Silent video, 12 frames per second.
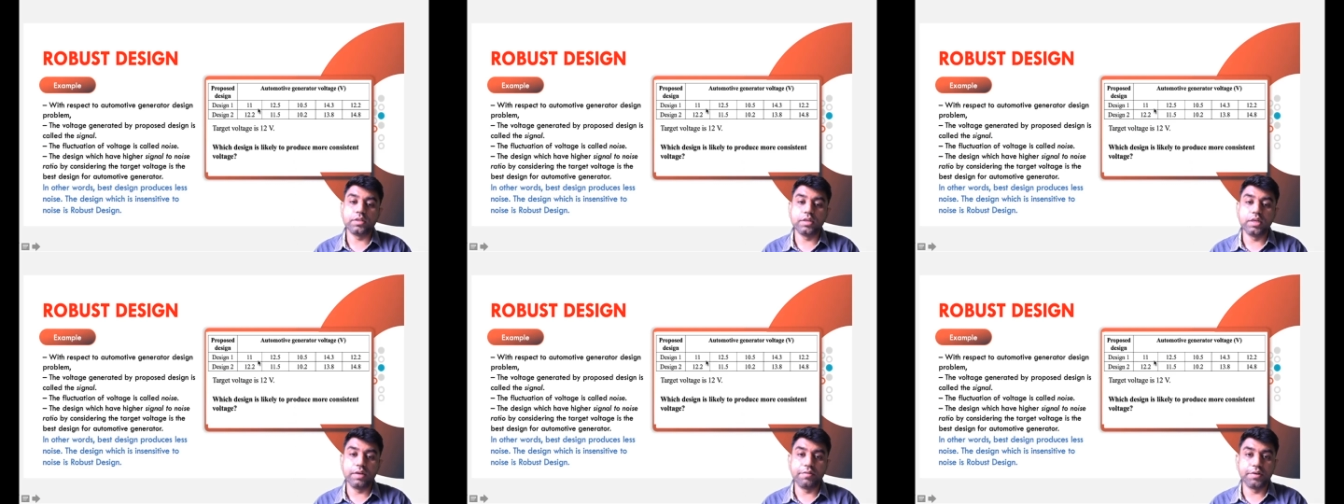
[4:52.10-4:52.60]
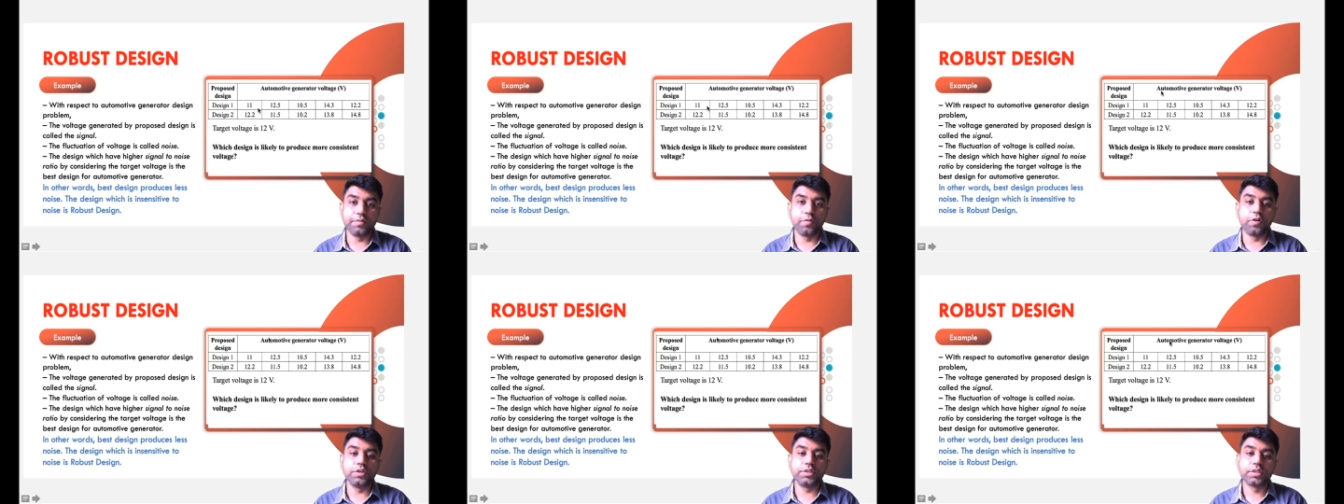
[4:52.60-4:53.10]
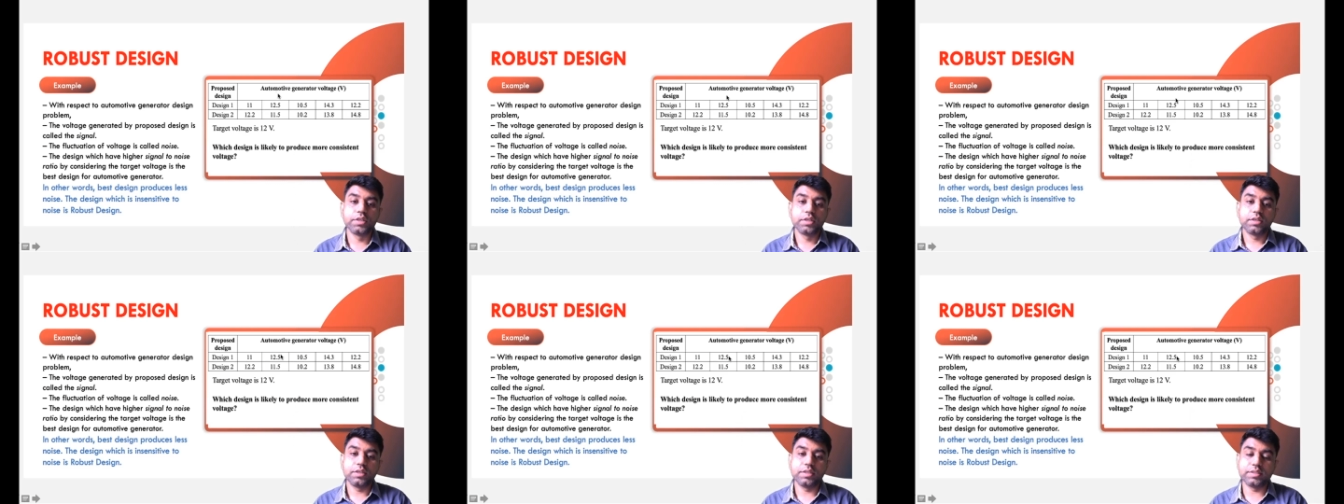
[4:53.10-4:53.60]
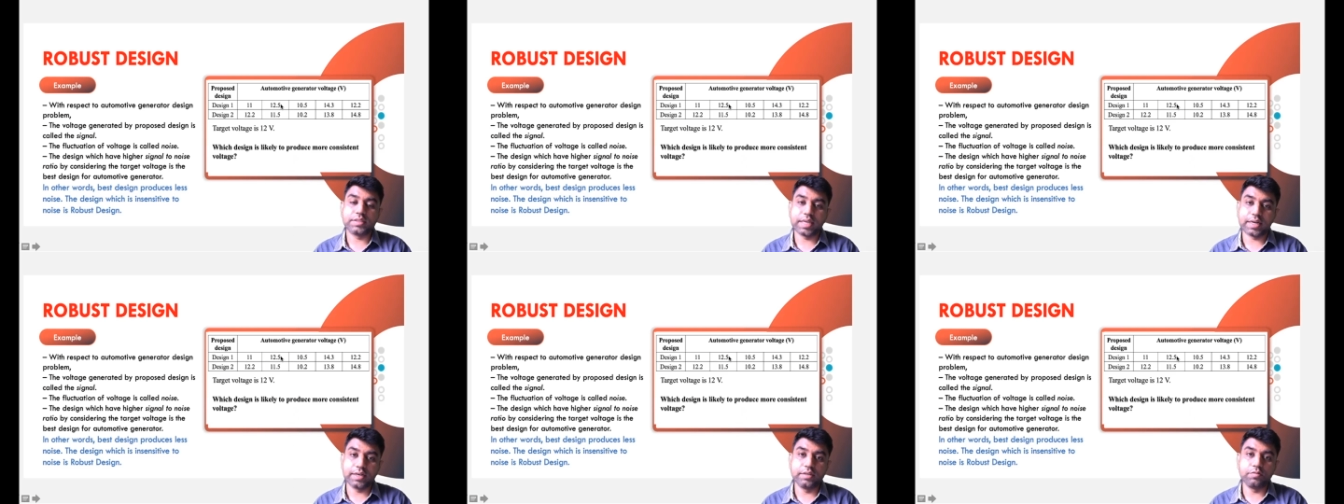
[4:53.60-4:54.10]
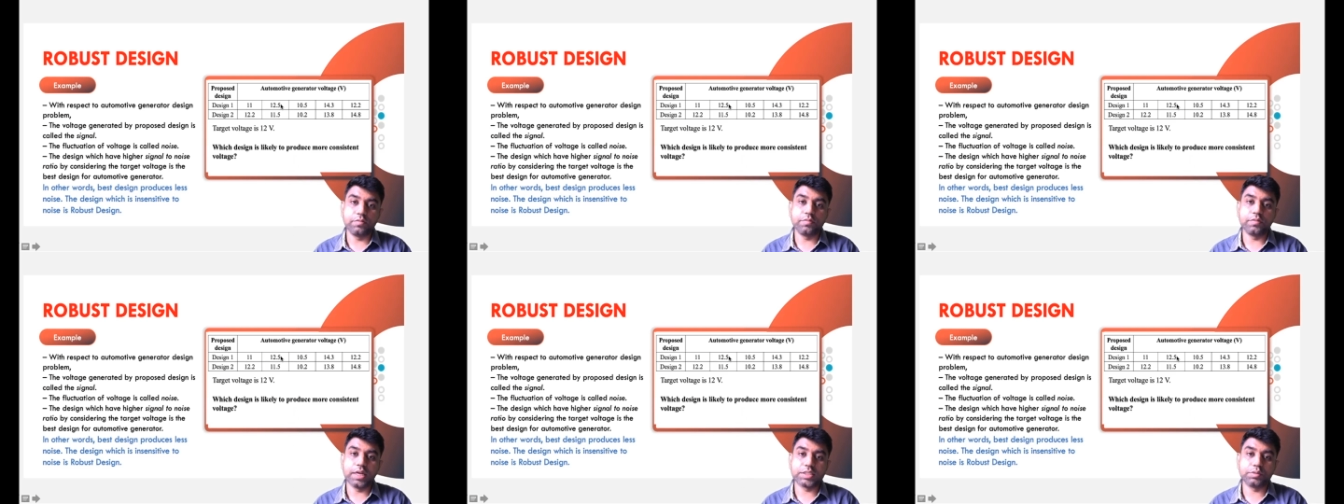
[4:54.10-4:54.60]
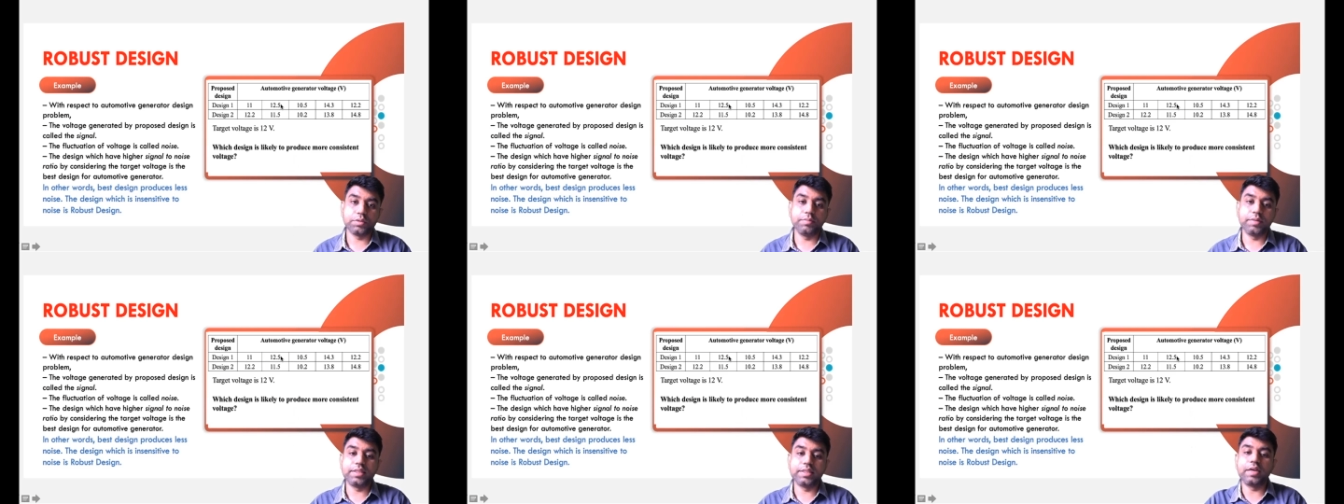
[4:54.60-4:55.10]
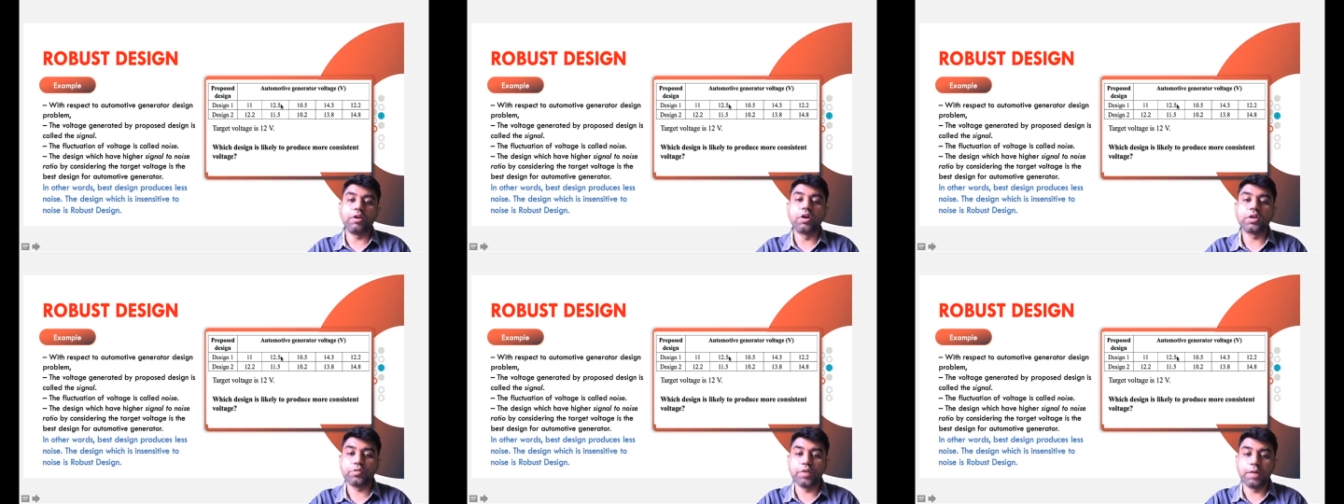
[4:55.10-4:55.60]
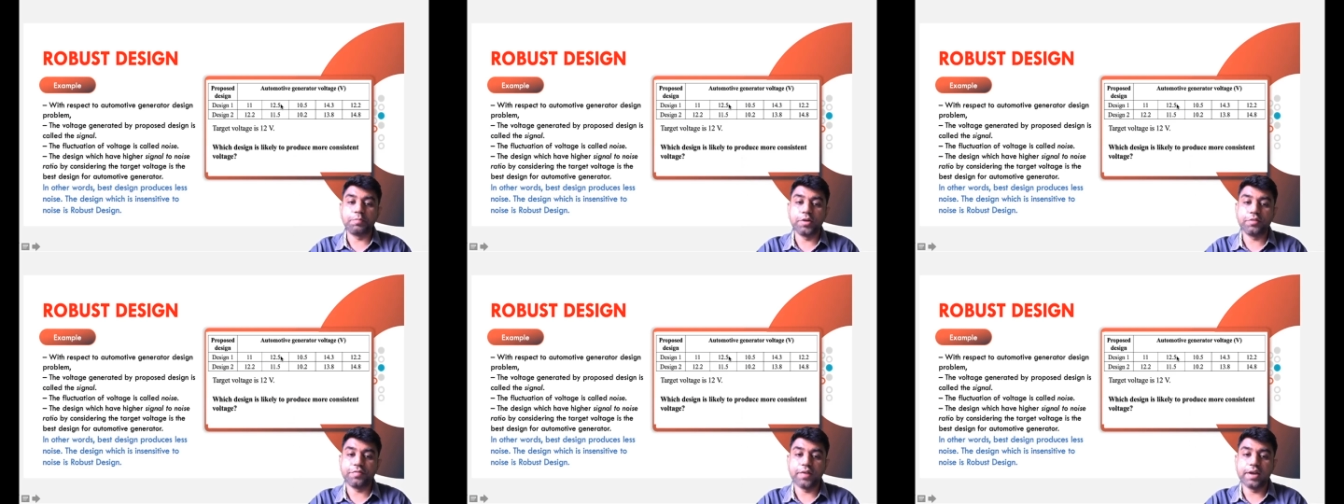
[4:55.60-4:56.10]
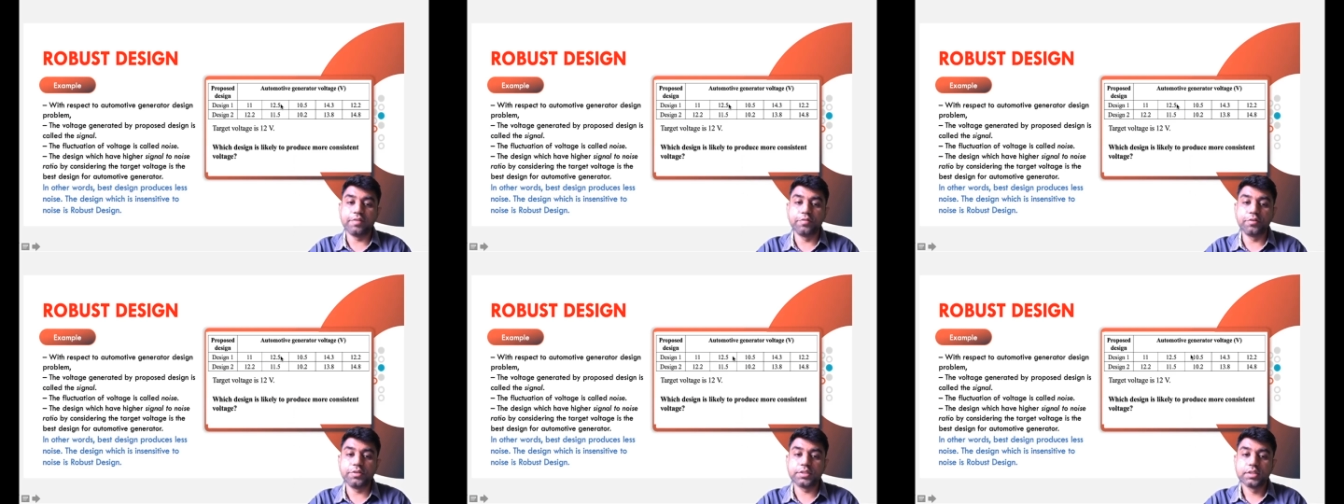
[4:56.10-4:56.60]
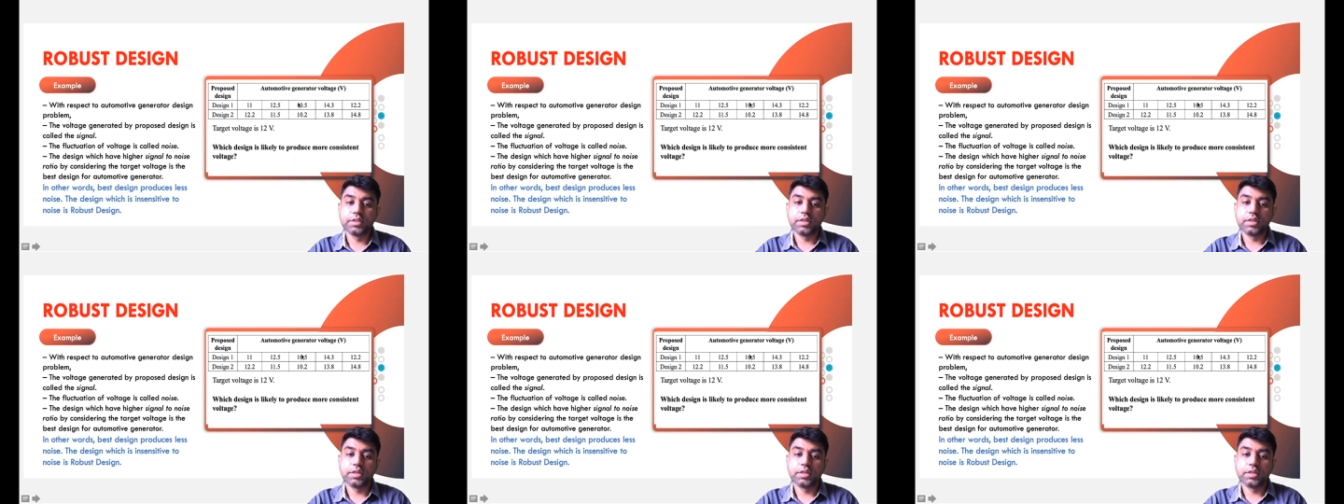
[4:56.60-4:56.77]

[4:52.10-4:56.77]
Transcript: 11 volt. In second experiment, they got 12.5 volt,